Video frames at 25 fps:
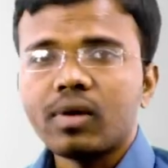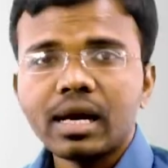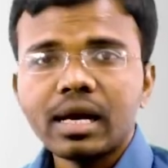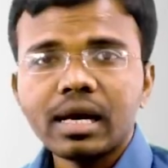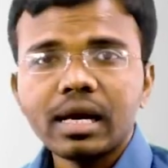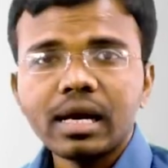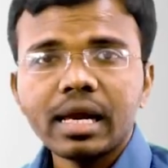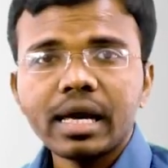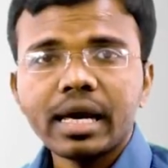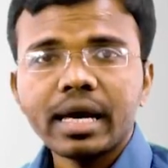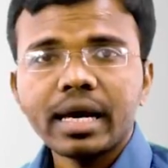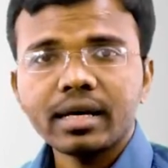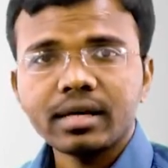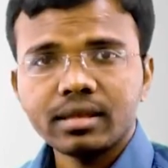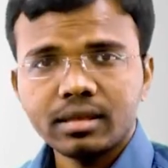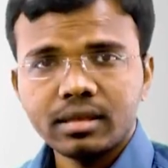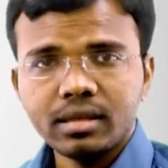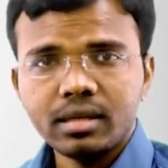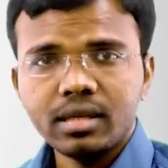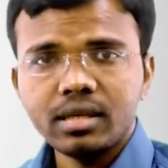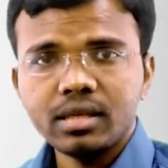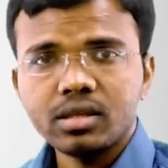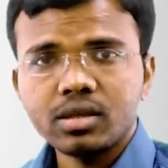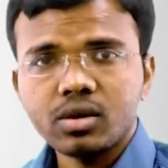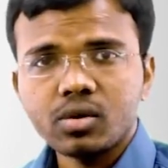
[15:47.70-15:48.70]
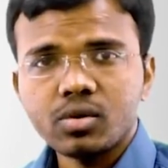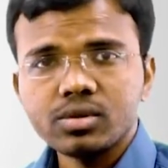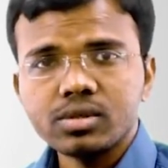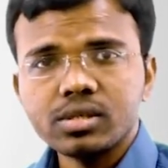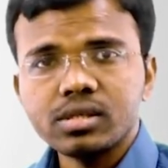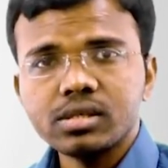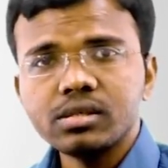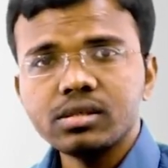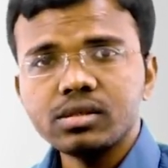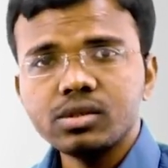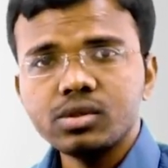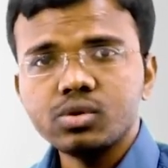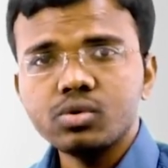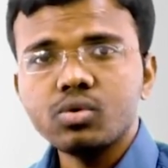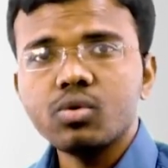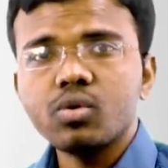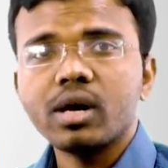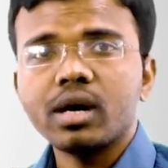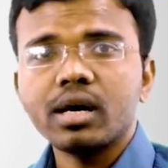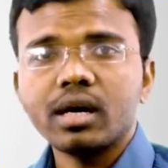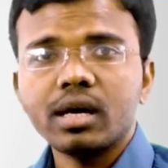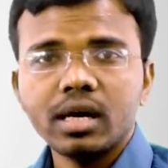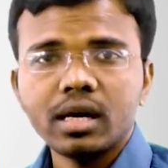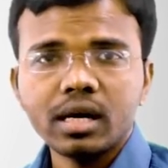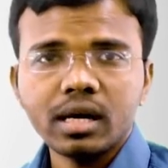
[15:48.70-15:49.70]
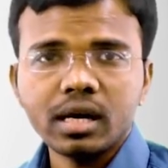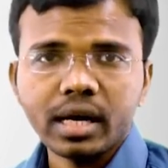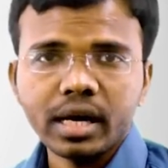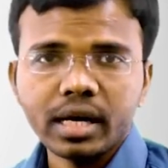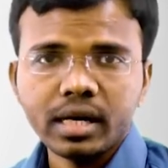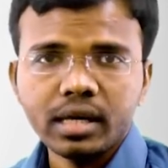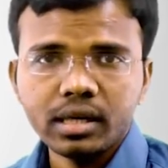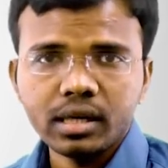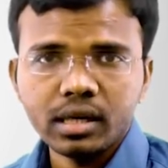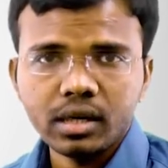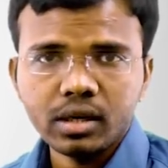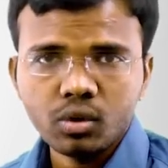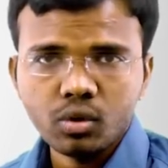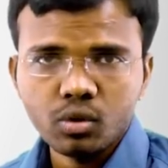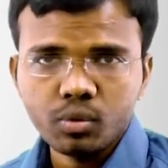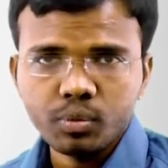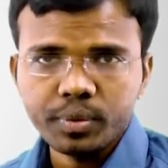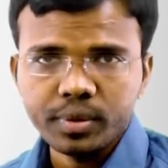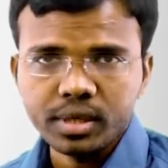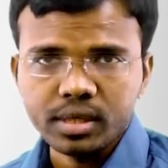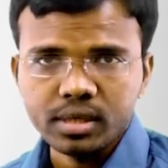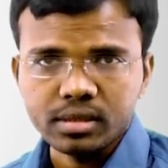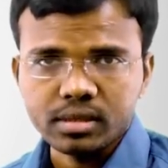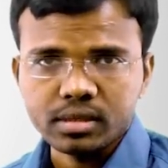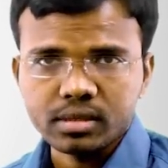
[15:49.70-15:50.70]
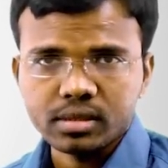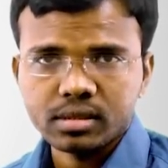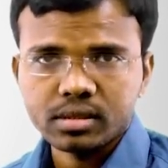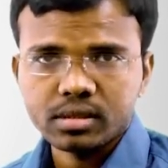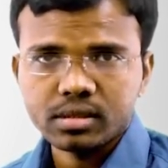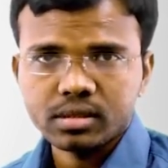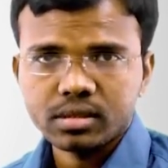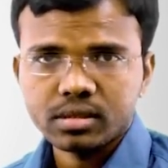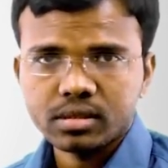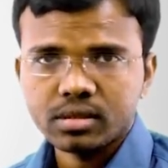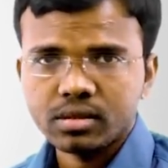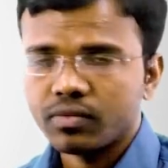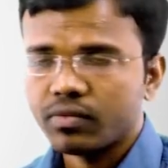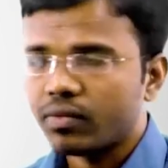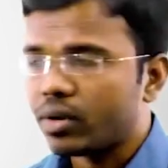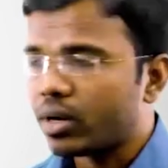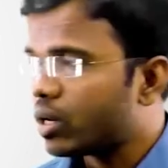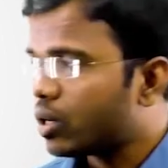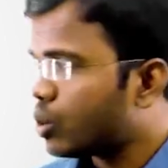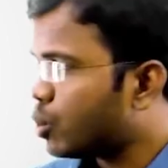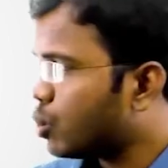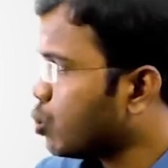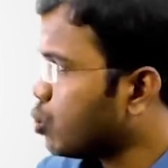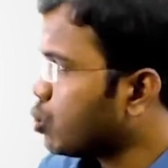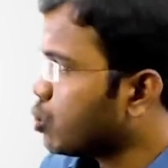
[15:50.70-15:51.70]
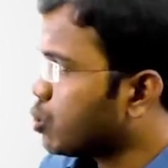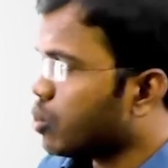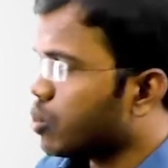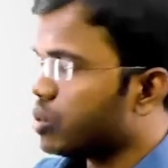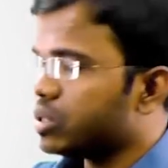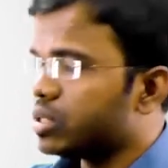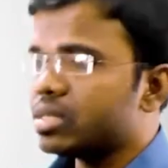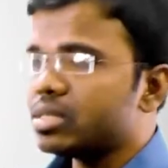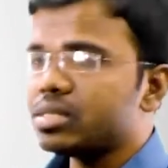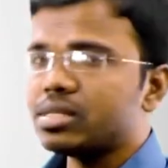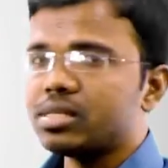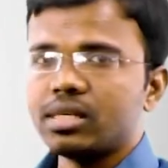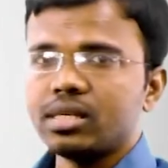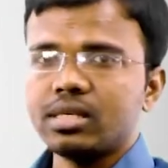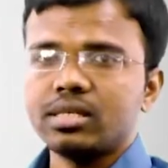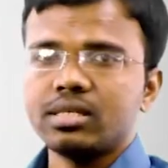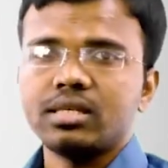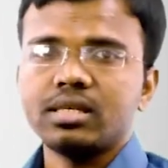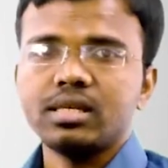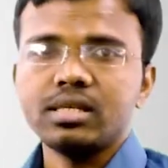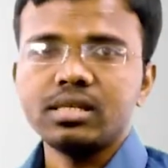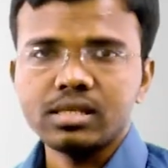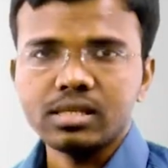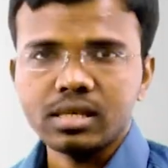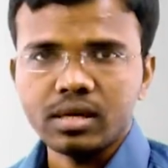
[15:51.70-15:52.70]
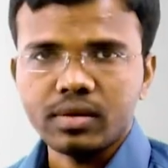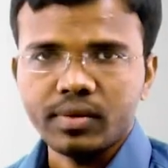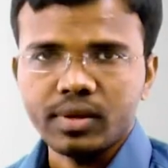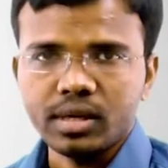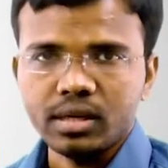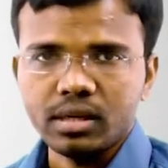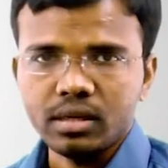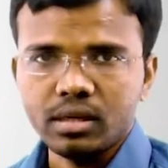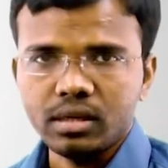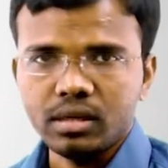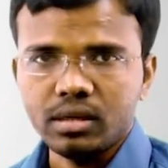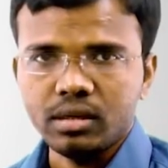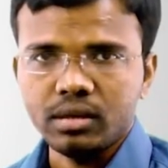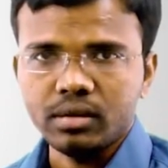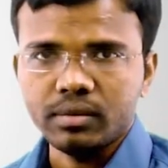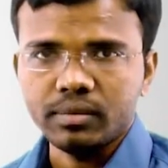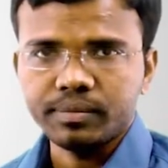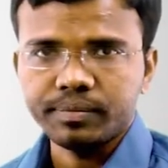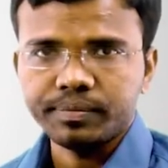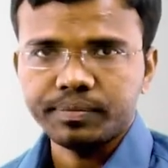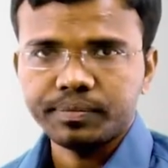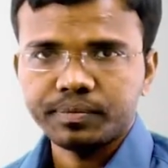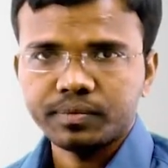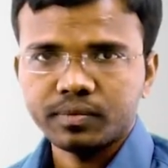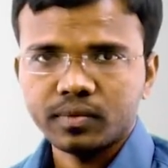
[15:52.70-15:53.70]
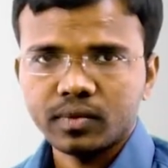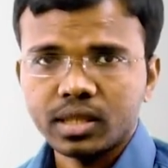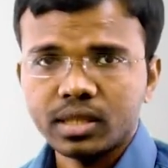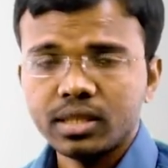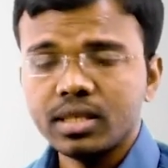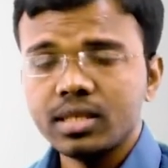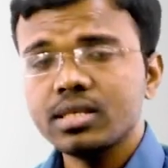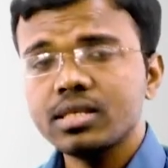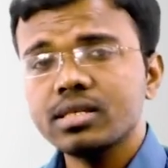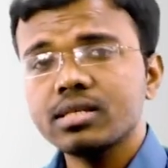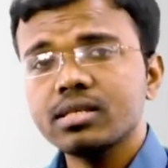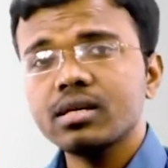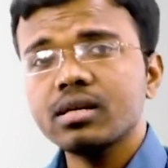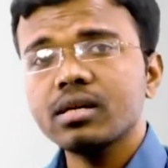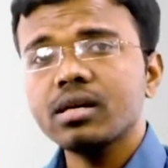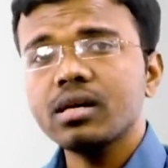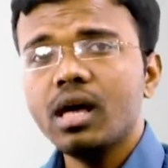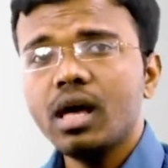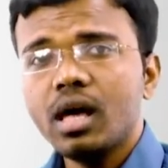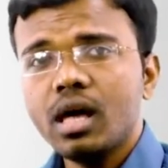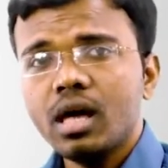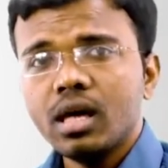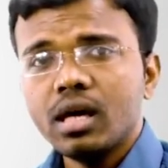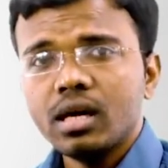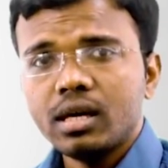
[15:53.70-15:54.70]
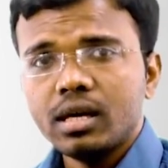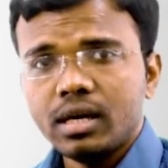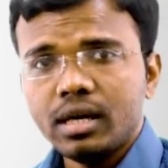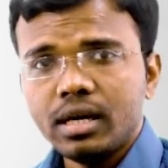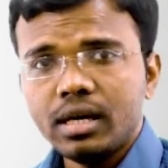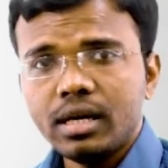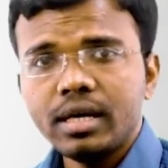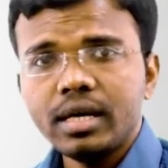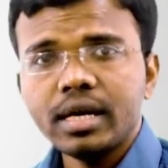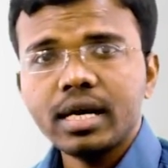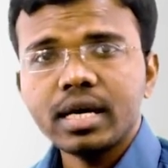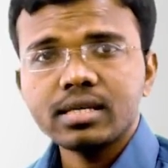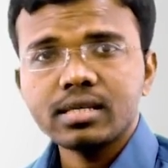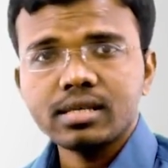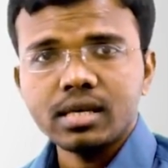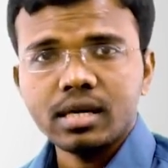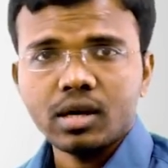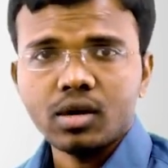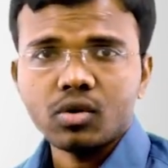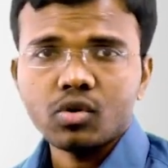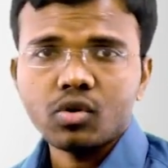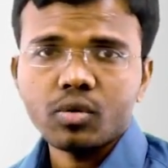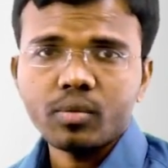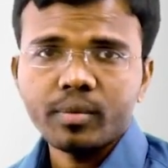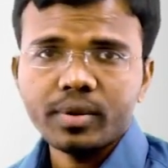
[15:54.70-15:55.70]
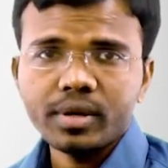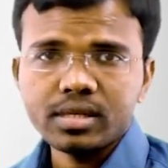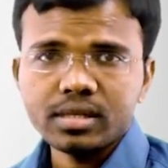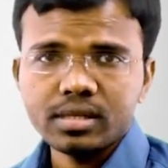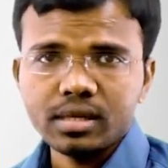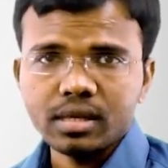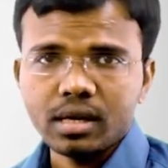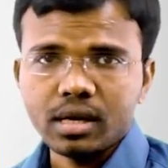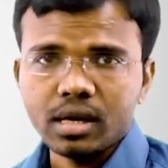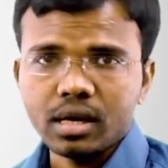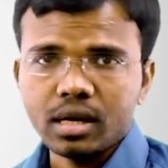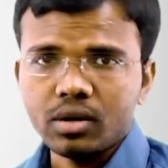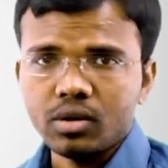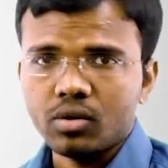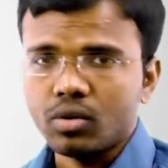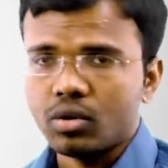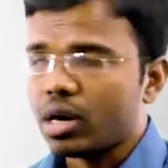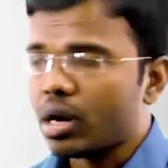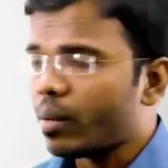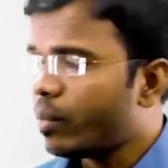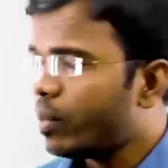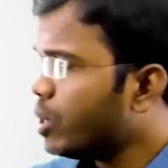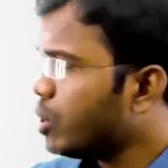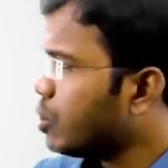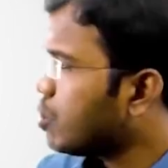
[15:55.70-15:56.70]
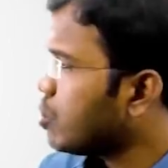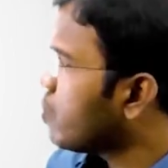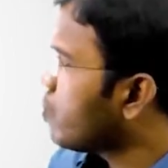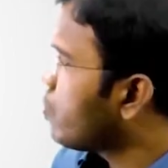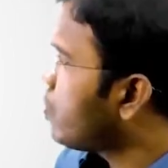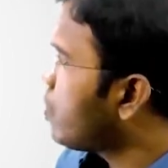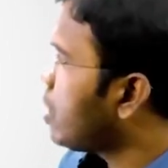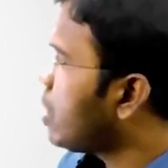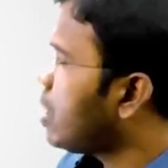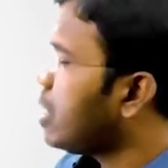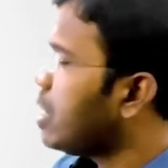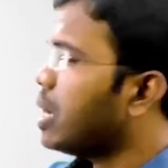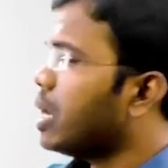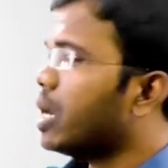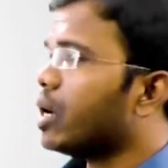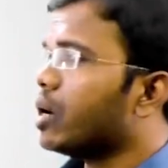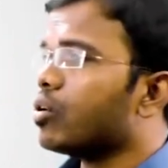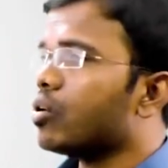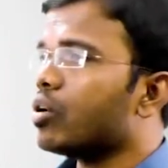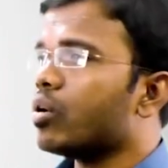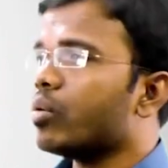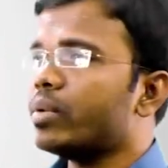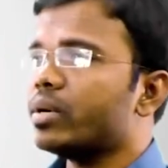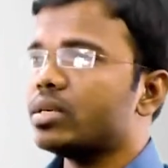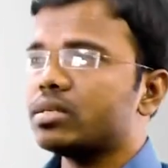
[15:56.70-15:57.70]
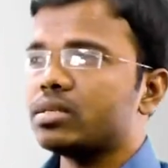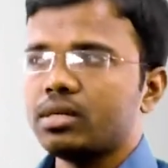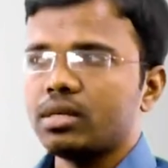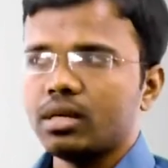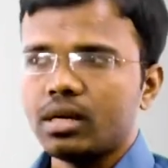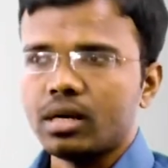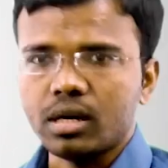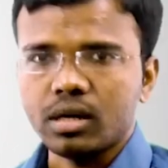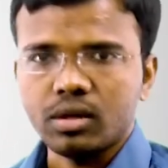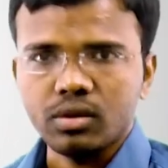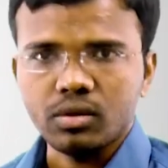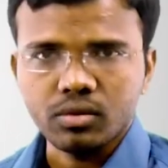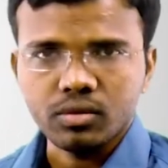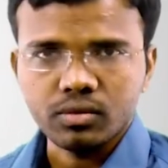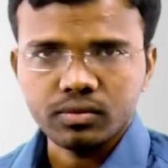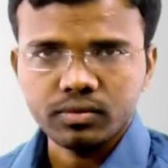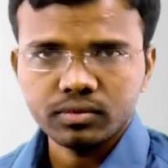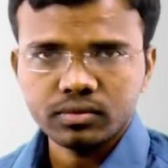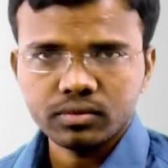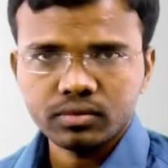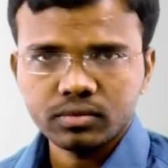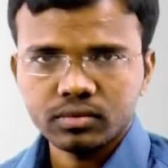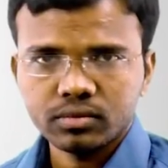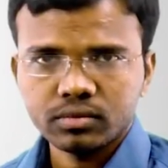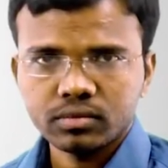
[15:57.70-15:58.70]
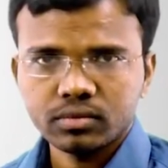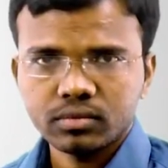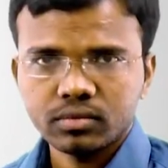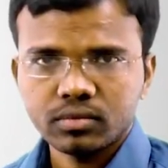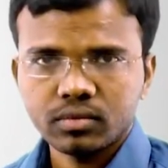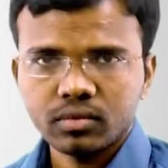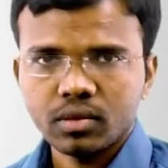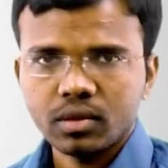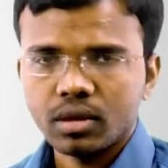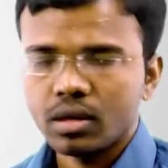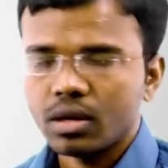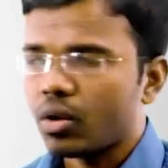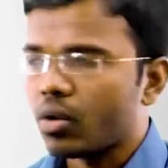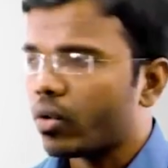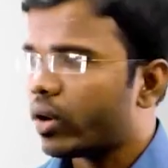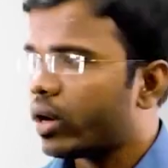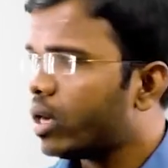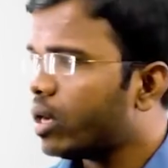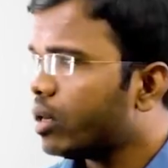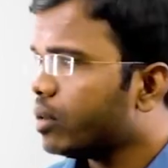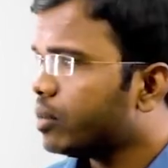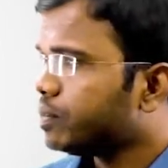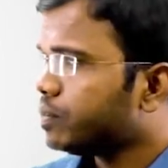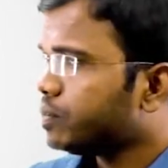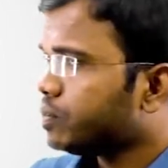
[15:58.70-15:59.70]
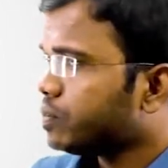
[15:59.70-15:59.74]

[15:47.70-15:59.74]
1 lakh 3219 rupees for 2016-17 this is the india's economic scenario coming to world economic scenario okay